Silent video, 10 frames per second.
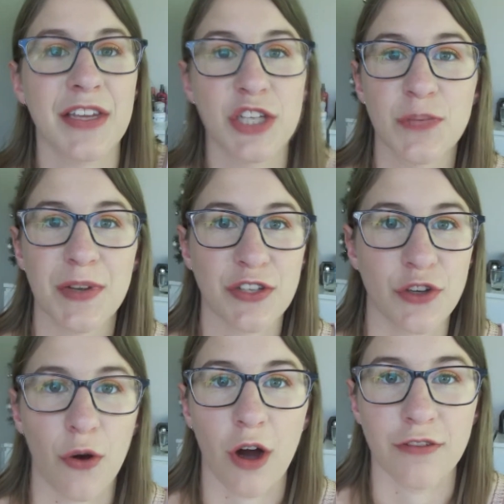It's just been
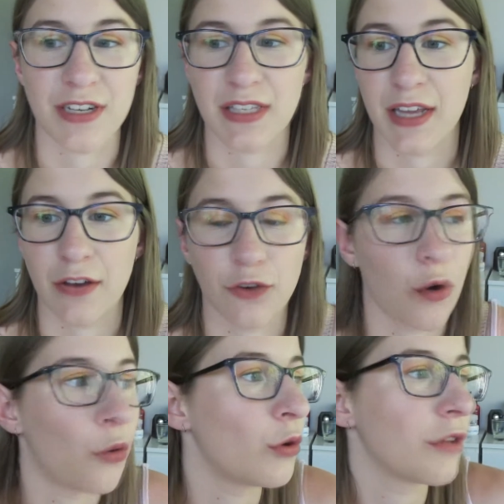so hot recently. I've
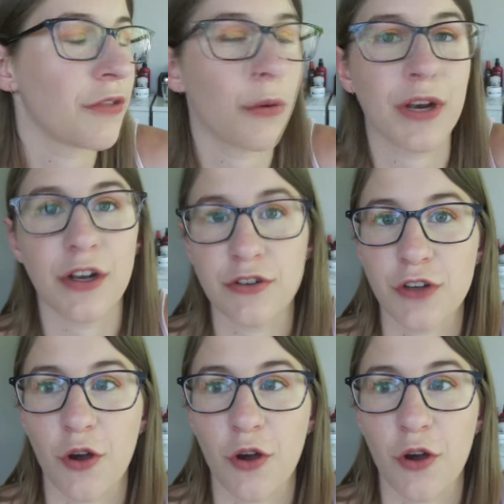got all of the windows